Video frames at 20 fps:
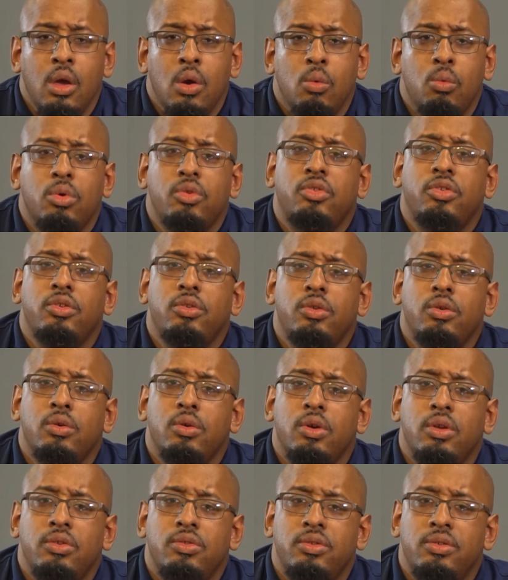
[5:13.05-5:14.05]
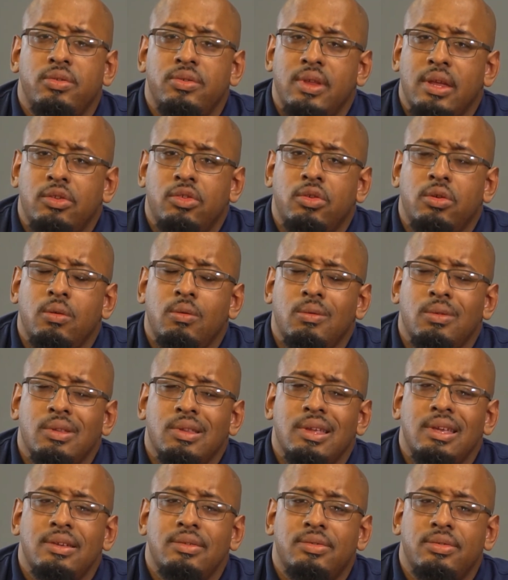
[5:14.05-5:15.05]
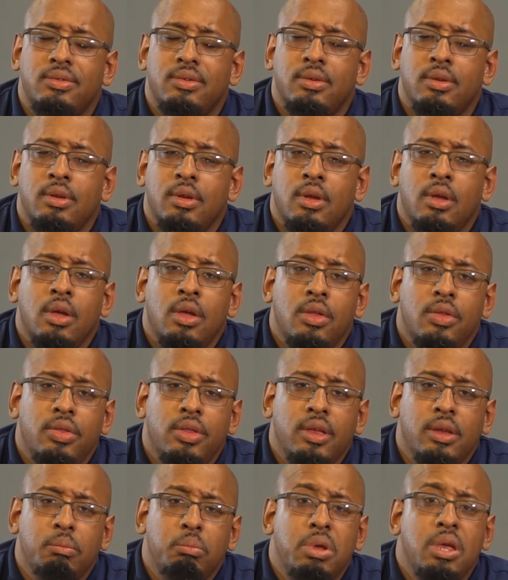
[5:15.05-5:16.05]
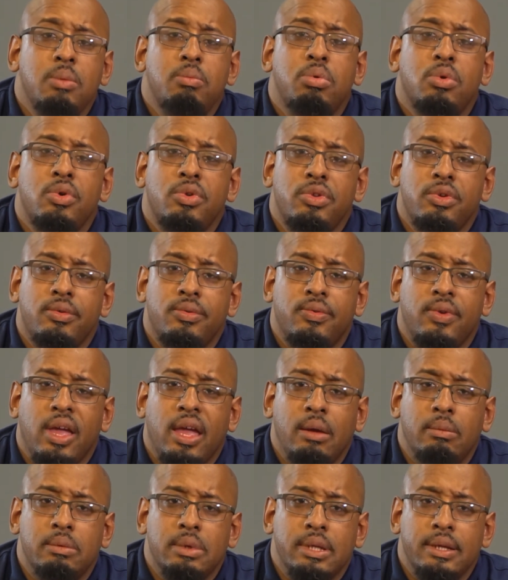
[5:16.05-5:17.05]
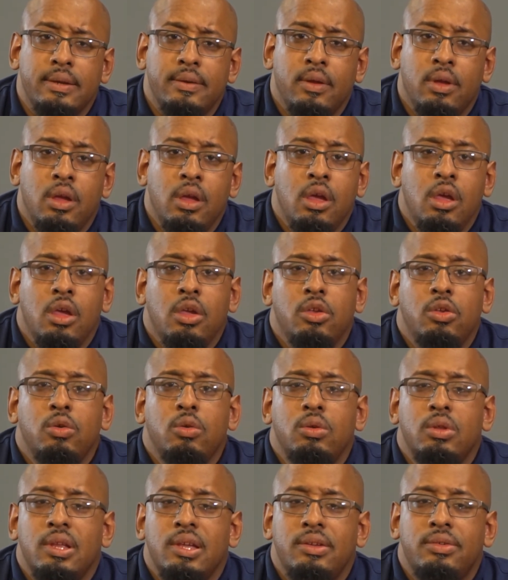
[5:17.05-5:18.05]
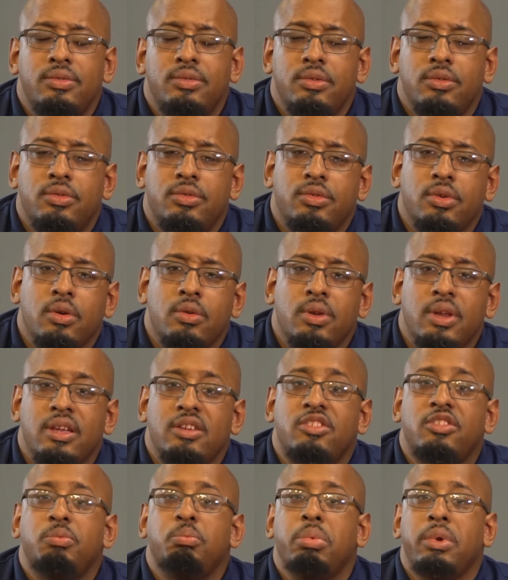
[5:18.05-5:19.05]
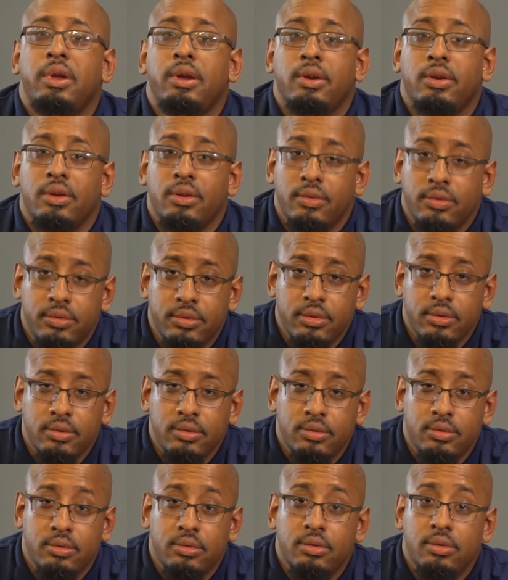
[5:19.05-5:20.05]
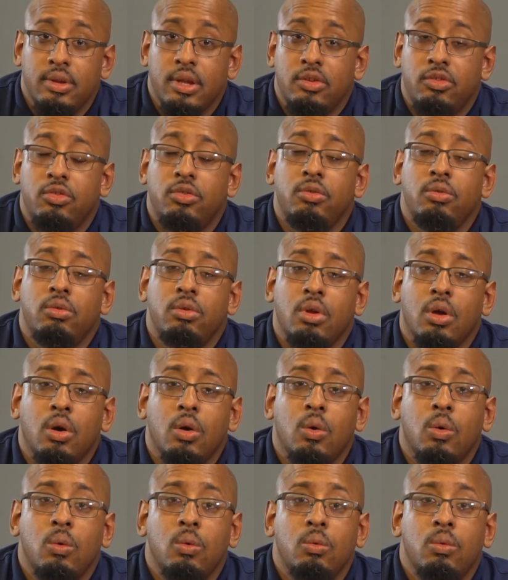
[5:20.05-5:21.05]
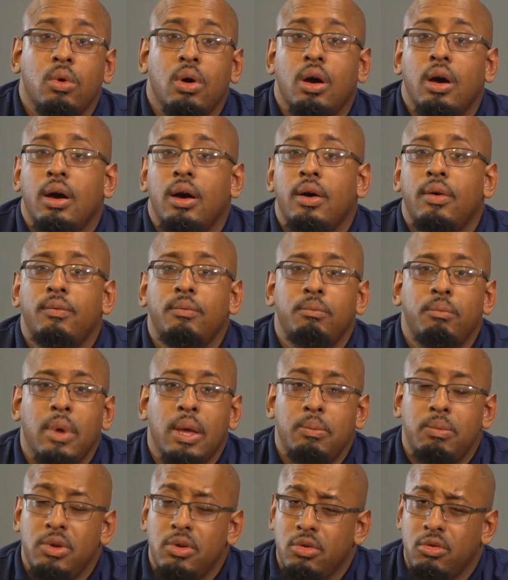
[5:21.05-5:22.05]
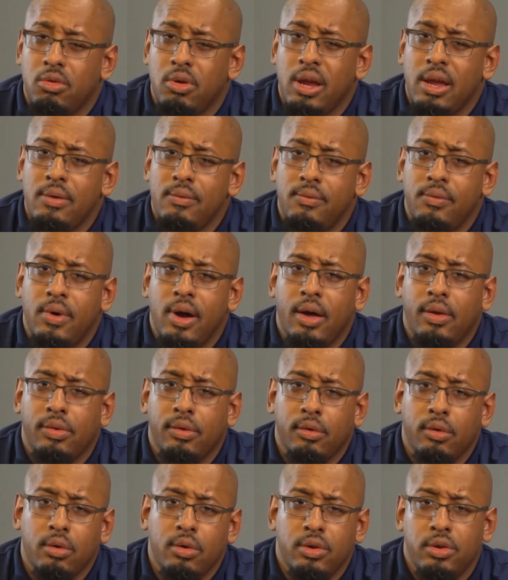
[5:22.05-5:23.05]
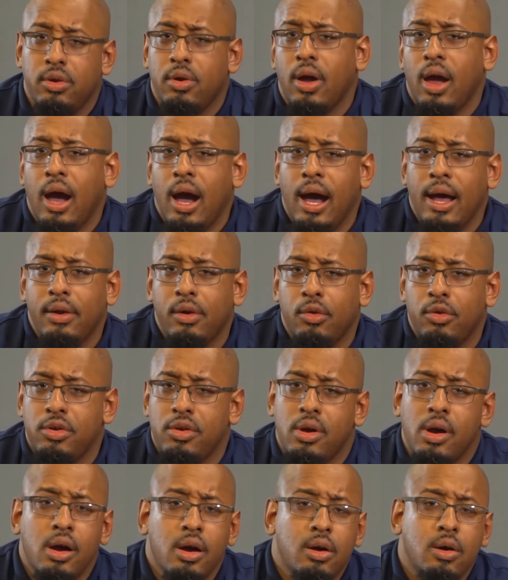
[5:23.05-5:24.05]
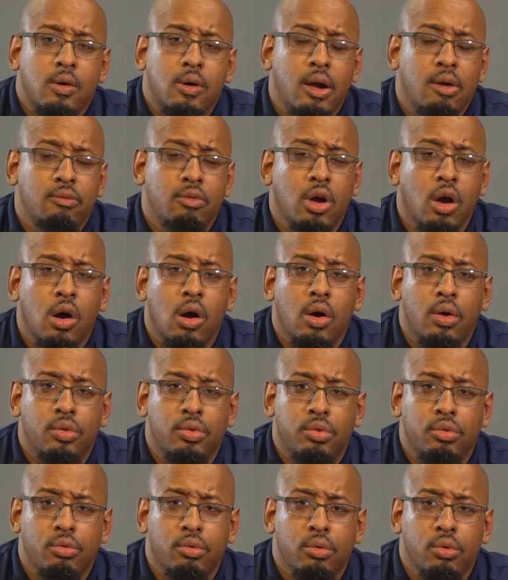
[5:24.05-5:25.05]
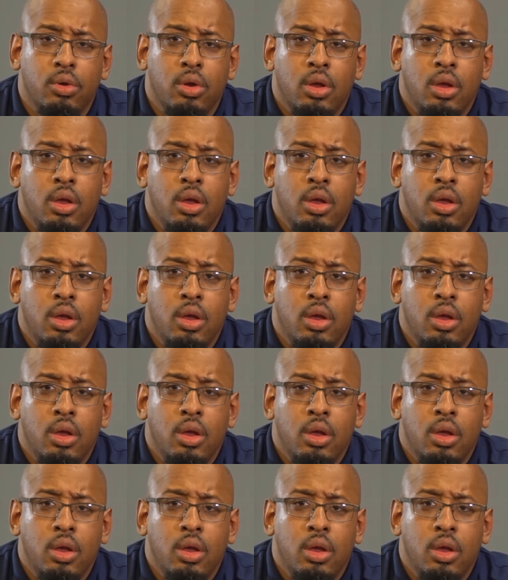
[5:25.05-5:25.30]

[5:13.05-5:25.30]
What you do is that you list the people in your family. You list certain experiences that you know maybe your grandfather or your aunt or your uncle have gone through.